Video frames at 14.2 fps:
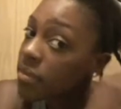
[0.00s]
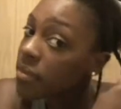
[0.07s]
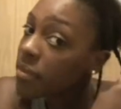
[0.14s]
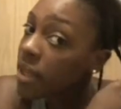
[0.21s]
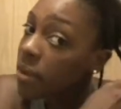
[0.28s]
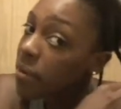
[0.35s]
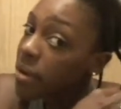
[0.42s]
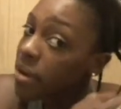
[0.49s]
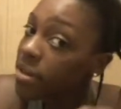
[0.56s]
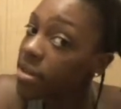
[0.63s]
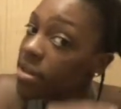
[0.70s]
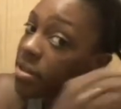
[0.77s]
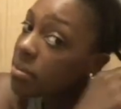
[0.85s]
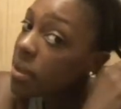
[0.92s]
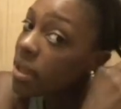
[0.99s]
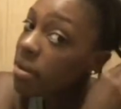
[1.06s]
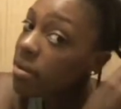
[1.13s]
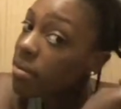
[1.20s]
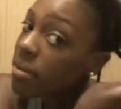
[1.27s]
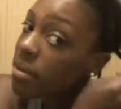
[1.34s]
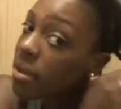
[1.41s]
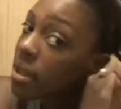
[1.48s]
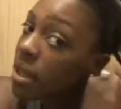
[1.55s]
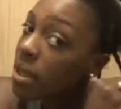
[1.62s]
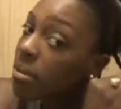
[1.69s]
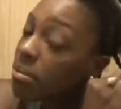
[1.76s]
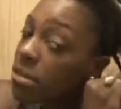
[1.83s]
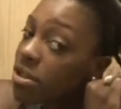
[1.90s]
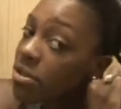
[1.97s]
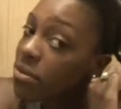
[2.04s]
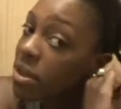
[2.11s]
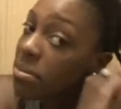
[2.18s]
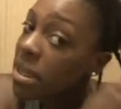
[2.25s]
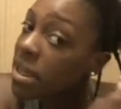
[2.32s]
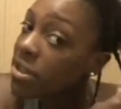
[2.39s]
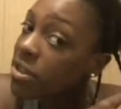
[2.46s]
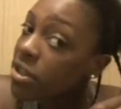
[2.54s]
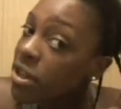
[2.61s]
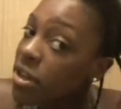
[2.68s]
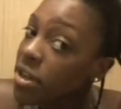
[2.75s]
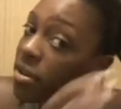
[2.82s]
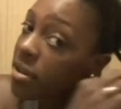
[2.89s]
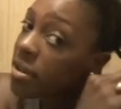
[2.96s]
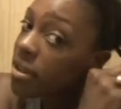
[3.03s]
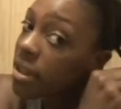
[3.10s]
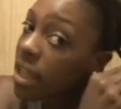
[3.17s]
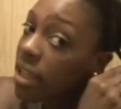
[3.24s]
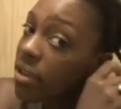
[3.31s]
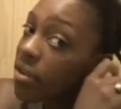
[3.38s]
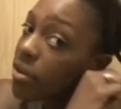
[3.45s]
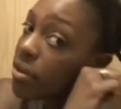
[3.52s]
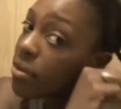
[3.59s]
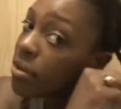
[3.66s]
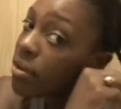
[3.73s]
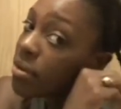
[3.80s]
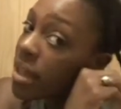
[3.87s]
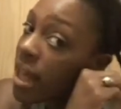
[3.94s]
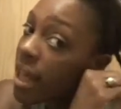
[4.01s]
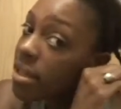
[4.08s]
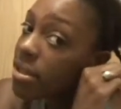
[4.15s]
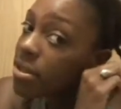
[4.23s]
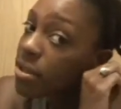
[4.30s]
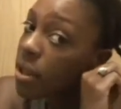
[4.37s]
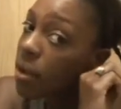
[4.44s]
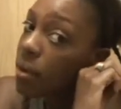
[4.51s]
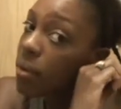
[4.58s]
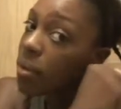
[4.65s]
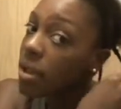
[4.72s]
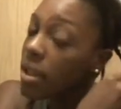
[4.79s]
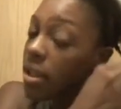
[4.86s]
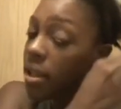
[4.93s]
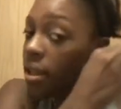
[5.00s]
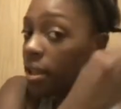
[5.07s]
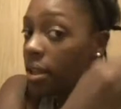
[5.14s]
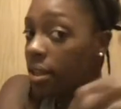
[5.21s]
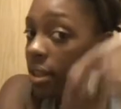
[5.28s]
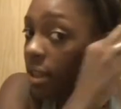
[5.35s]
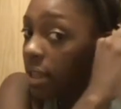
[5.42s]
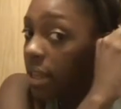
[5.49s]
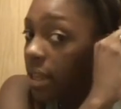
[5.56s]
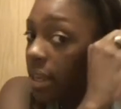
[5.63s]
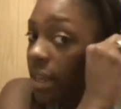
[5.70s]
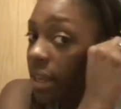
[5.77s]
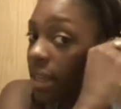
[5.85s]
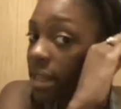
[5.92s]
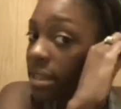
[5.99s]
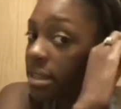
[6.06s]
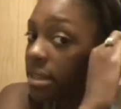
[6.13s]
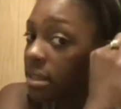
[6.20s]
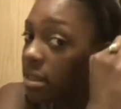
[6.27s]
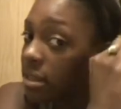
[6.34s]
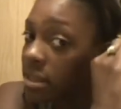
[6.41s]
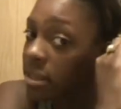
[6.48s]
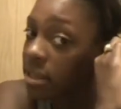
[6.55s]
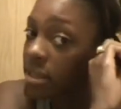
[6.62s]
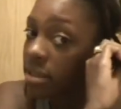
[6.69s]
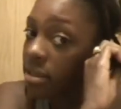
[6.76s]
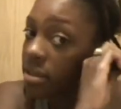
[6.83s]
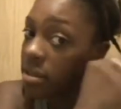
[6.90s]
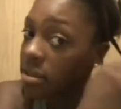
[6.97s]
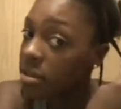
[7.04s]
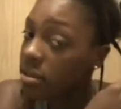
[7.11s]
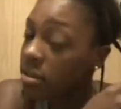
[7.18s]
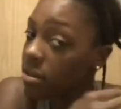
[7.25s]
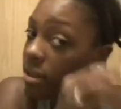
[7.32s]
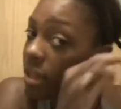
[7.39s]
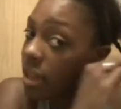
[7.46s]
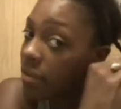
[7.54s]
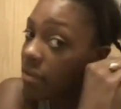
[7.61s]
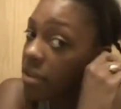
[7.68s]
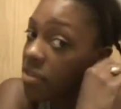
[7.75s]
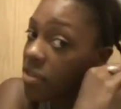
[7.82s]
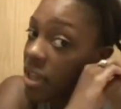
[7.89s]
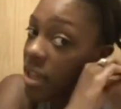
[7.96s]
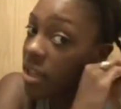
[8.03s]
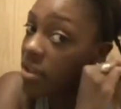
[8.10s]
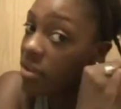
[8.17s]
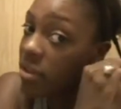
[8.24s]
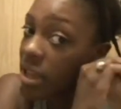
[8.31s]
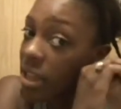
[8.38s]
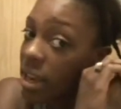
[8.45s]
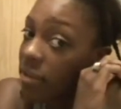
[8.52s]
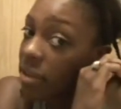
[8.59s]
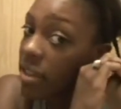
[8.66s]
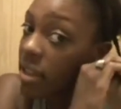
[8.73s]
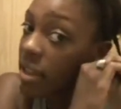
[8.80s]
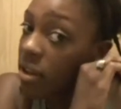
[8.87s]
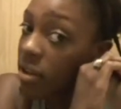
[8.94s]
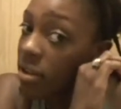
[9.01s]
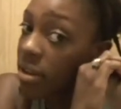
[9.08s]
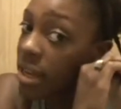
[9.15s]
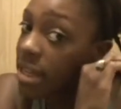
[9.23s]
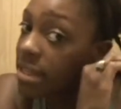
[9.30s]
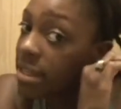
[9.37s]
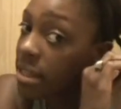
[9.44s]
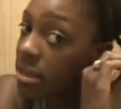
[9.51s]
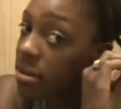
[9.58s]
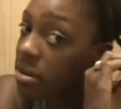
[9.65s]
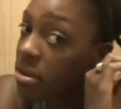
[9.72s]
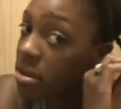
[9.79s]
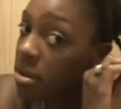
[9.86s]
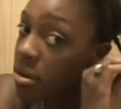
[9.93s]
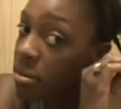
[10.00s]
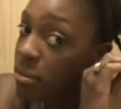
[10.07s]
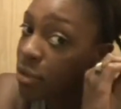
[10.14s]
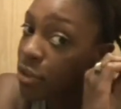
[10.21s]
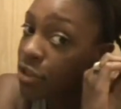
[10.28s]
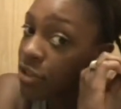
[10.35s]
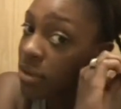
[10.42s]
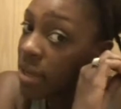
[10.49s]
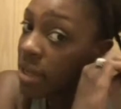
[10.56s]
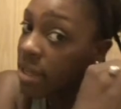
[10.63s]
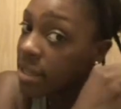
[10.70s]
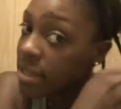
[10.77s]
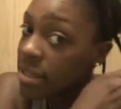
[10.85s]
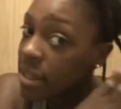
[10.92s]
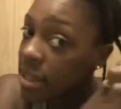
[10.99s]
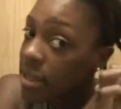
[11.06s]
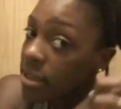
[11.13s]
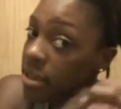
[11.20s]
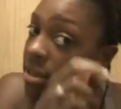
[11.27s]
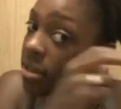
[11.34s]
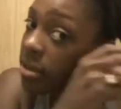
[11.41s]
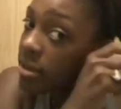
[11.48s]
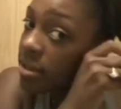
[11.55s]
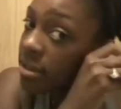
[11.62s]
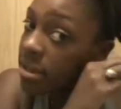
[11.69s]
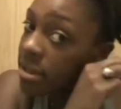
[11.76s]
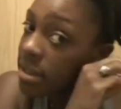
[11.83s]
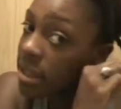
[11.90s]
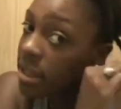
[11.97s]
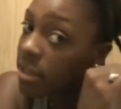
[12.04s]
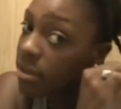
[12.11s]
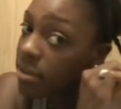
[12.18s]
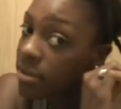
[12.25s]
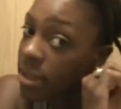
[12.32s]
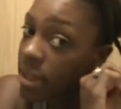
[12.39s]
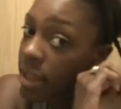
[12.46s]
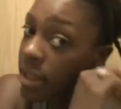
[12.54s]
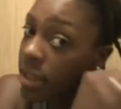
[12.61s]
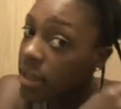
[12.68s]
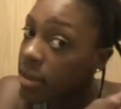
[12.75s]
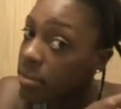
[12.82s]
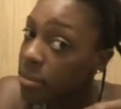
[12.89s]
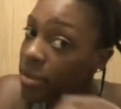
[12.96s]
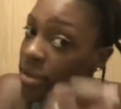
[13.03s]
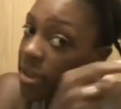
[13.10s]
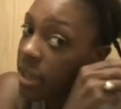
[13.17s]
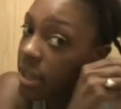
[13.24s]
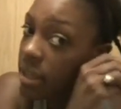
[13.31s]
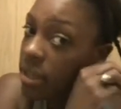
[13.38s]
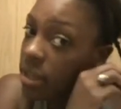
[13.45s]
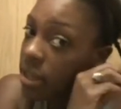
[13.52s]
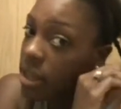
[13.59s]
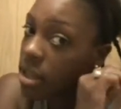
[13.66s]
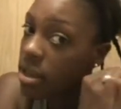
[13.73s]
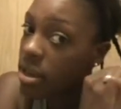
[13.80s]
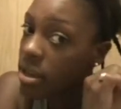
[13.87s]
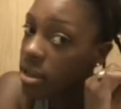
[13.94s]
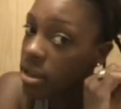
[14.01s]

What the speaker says: That works as well, but you want to make sure that you do that so it hits everything. You get everything all nice and moisturized and sealed and protected.